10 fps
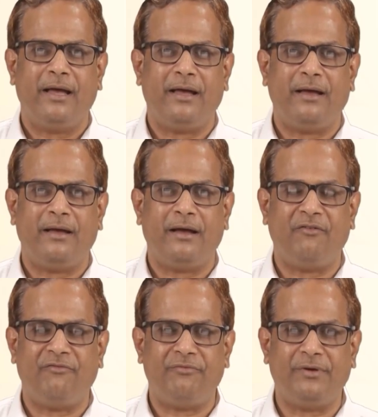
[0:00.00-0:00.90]

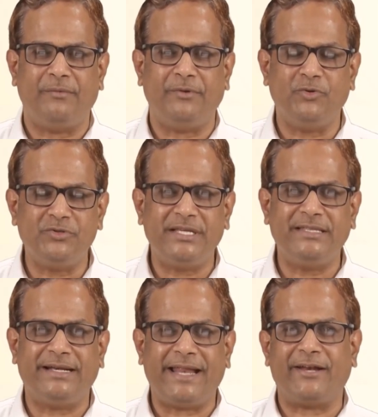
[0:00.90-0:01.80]
of using
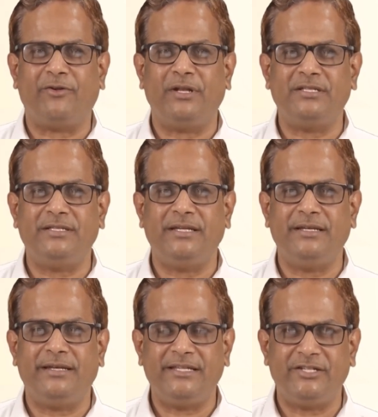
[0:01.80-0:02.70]
the technology
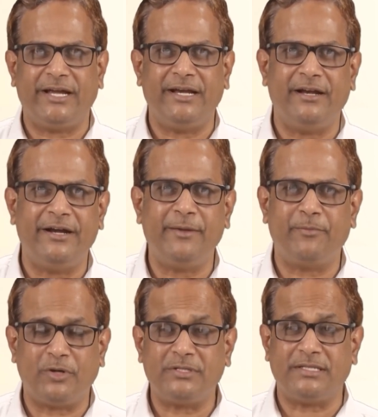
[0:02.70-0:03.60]
in teaching and learning
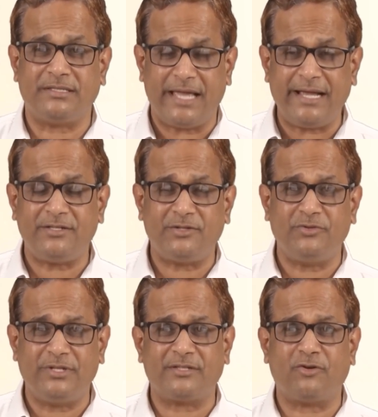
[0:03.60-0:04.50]
process. Thanks
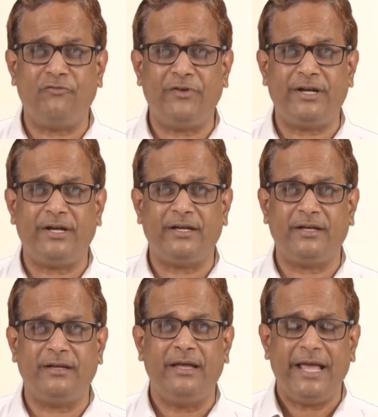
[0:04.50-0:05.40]
to this
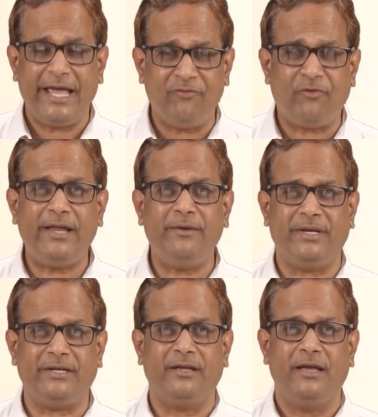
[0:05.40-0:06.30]
COVID
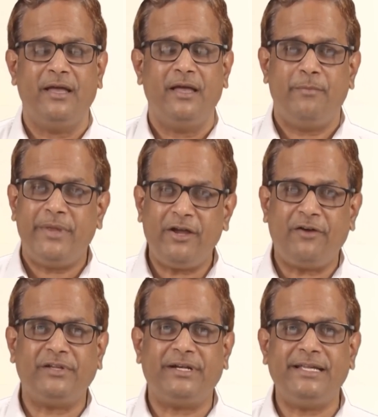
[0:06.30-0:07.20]
environment, many
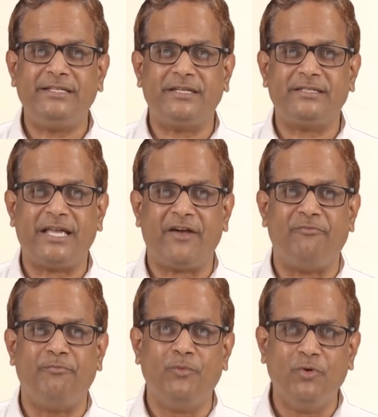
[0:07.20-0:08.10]
of the teachers
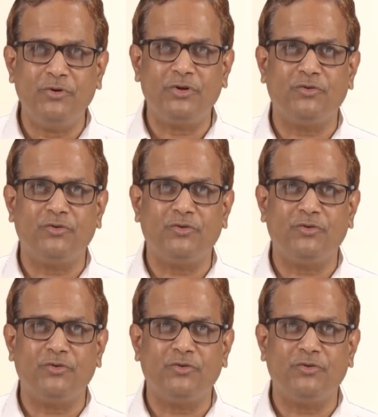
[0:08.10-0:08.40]
have moved